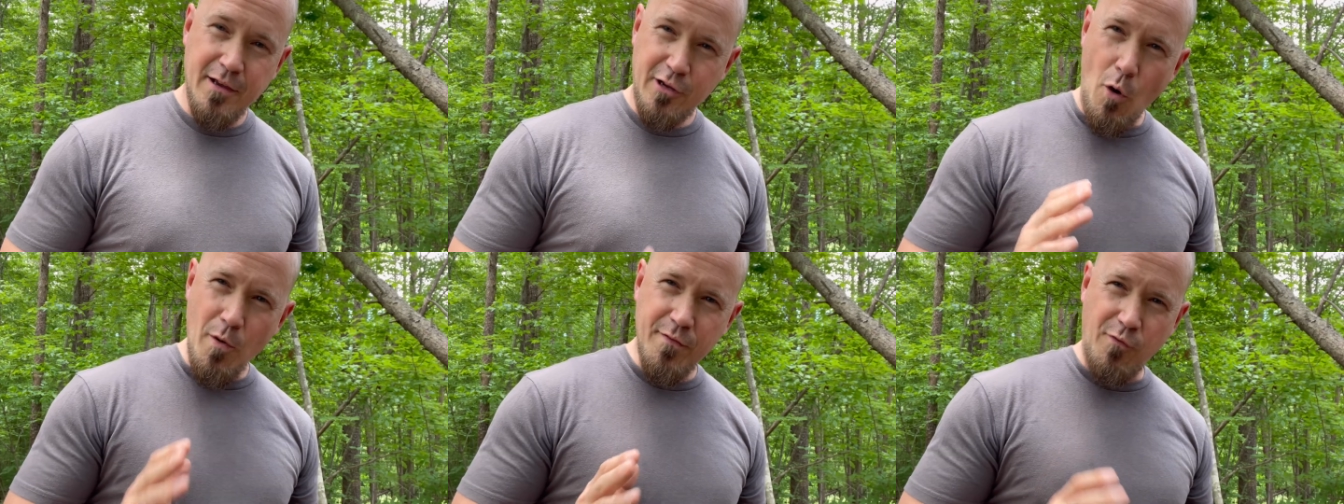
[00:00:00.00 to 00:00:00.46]

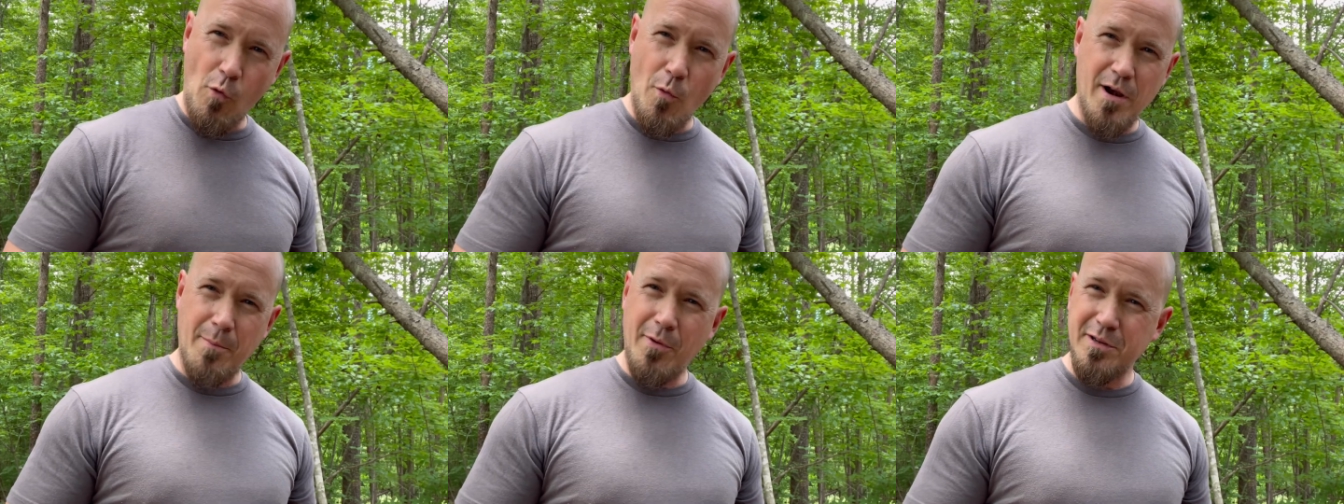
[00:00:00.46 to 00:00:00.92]
Going
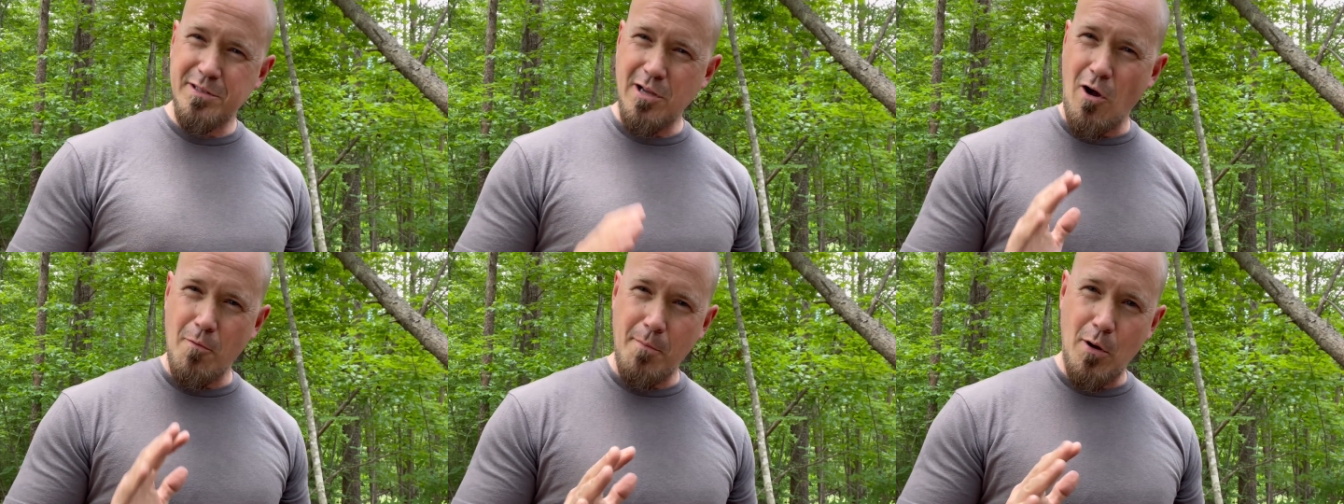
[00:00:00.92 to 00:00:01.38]
forward, I'm gonna
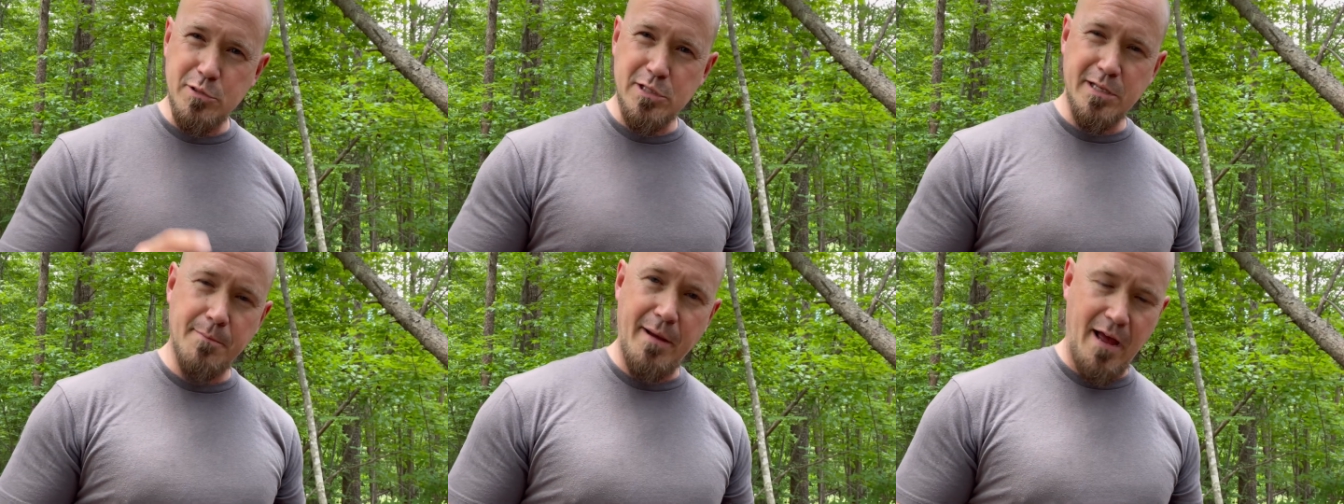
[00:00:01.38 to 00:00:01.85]
talk
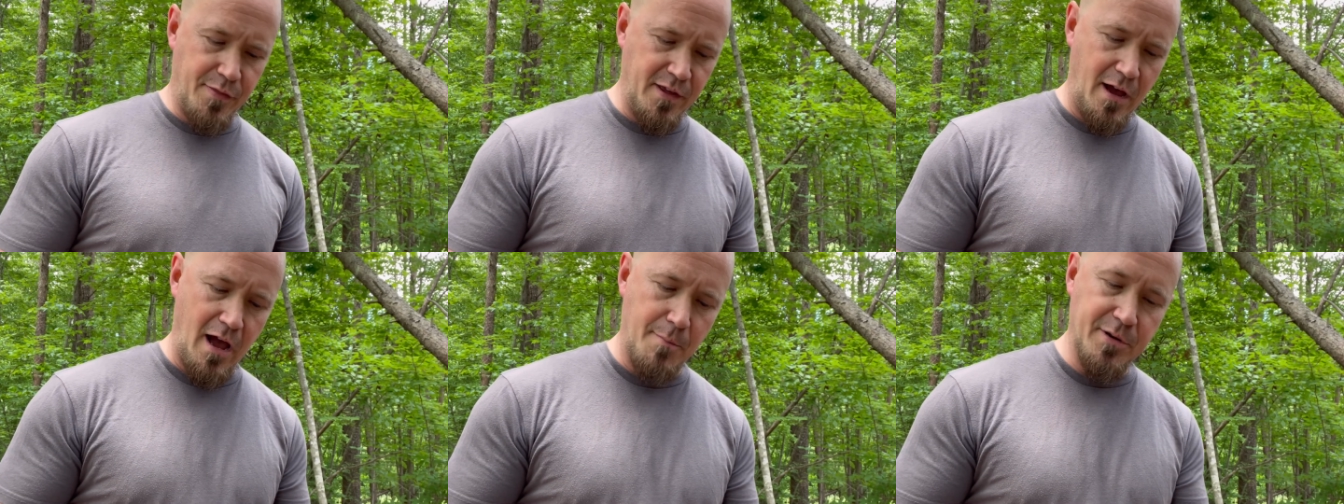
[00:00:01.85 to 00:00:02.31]
mostly about
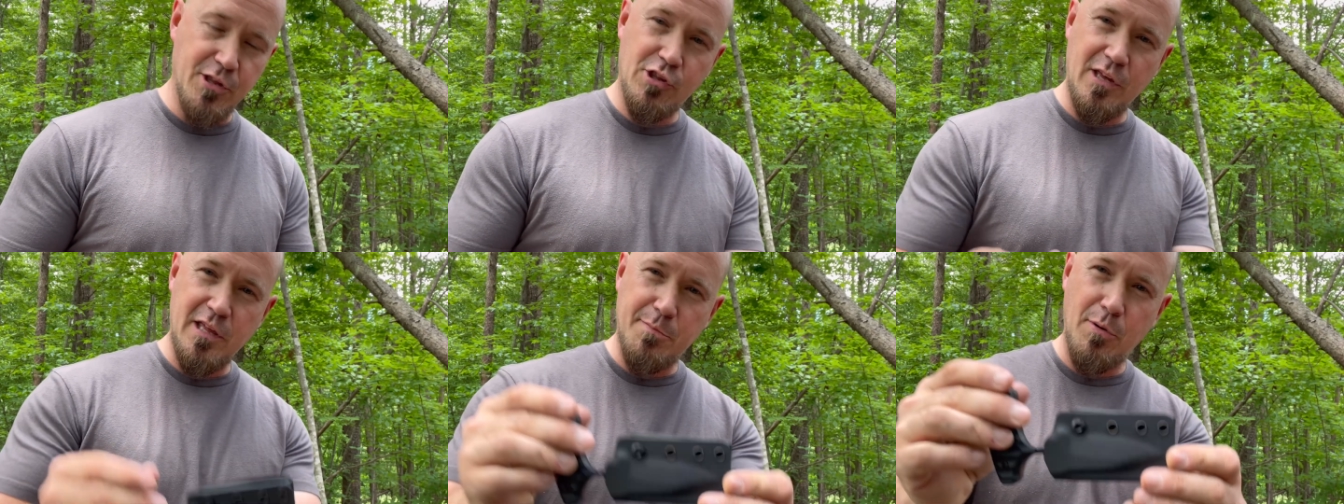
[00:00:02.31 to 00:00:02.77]
the Omni
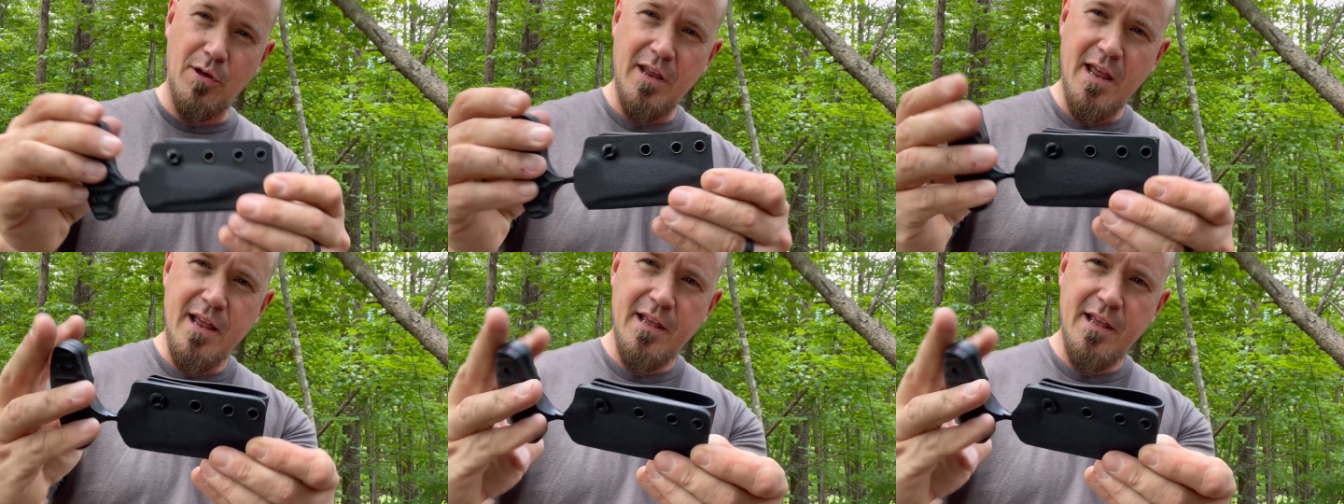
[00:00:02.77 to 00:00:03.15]
sheath, but